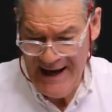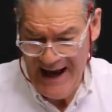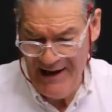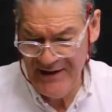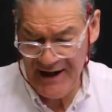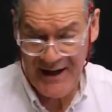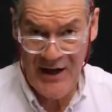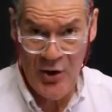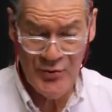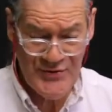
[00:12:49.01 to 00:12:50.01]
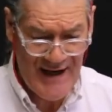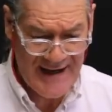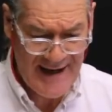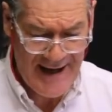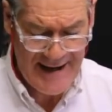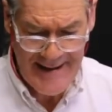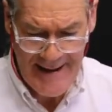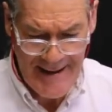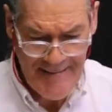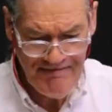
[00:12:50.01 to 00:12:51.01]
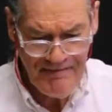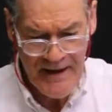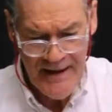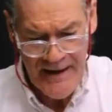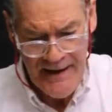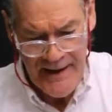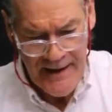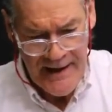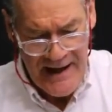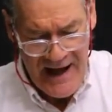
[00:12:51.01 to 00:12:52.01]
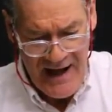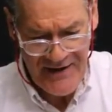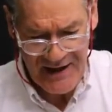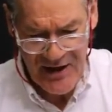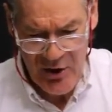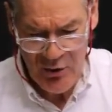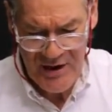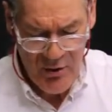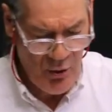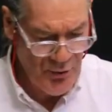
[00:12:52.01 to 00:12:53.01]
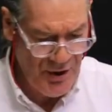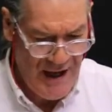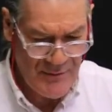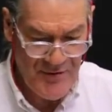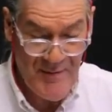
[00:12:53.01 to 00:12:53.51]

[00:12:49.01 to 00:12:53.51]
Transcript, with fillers: I've got to go take a uh, I've got to go go online with